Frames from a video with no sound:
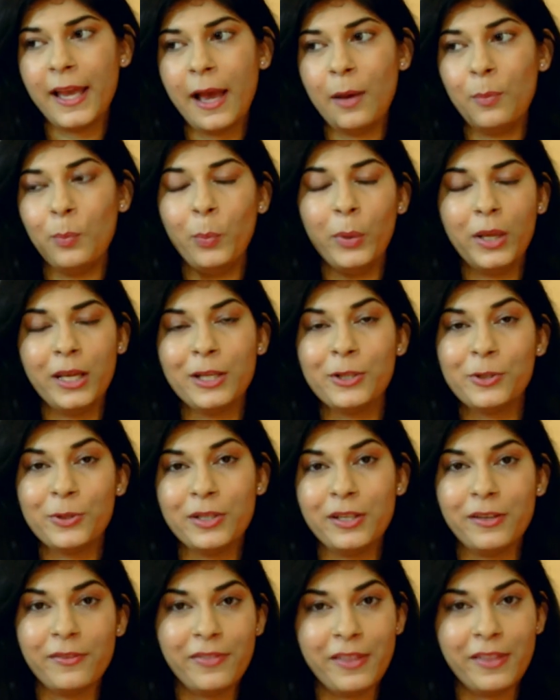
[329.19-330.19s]
am willing to
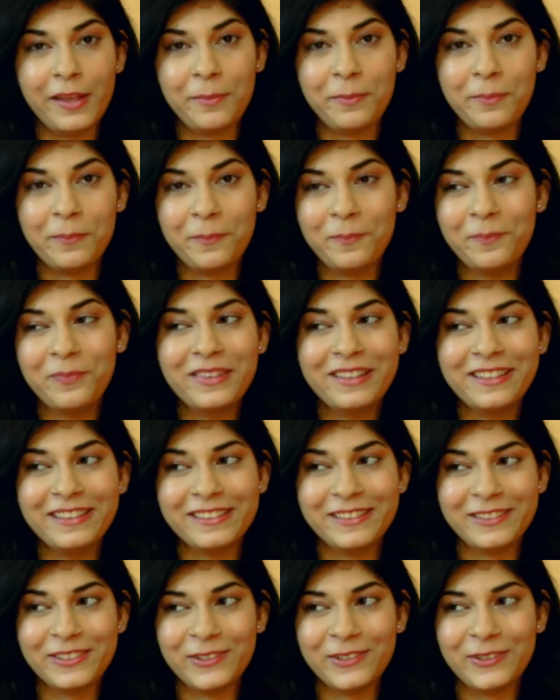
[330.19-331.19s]
give them
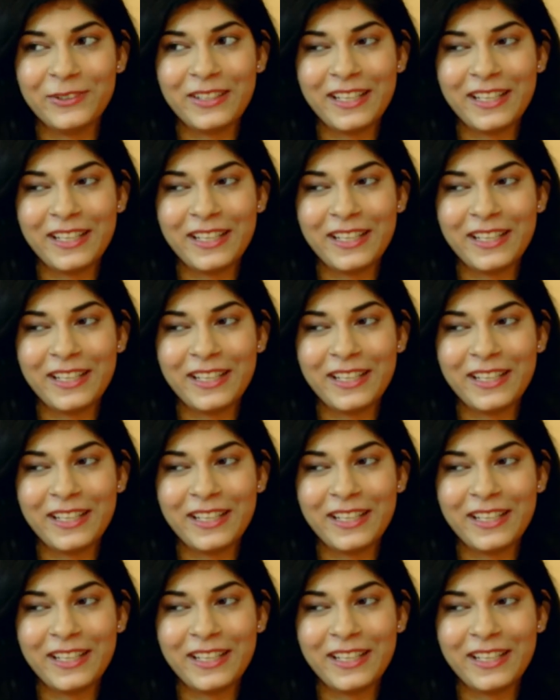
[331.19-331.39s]
so